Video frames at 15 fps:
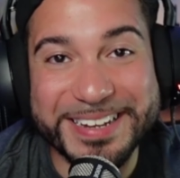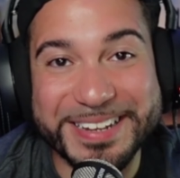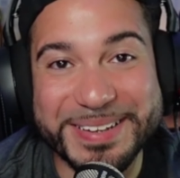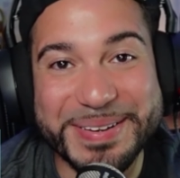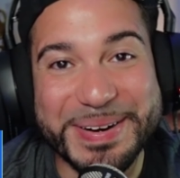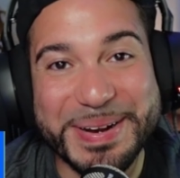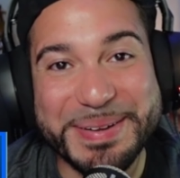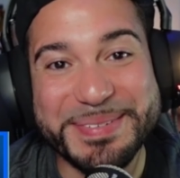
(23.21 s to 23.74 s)

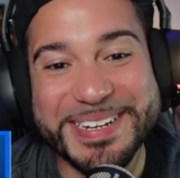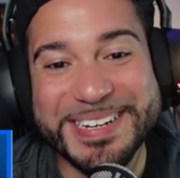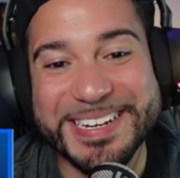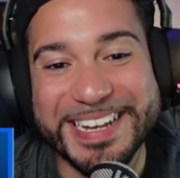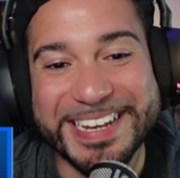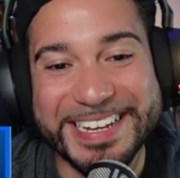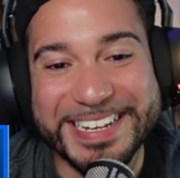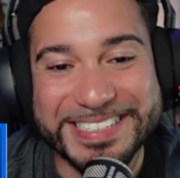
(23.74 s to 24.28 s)
You know what I mean?
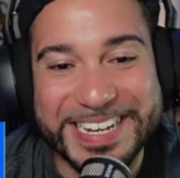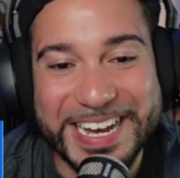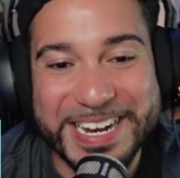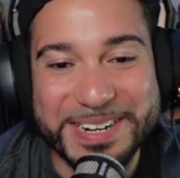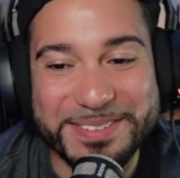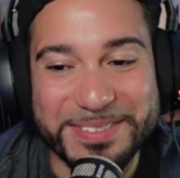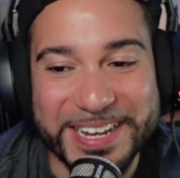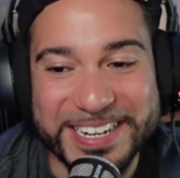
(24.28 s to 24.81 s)
Like it's
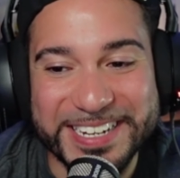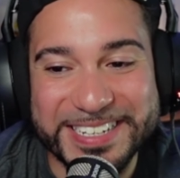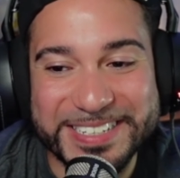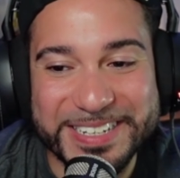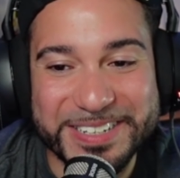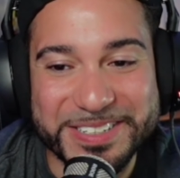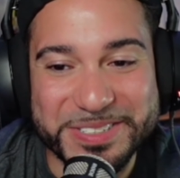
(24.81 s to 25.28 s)
kind of like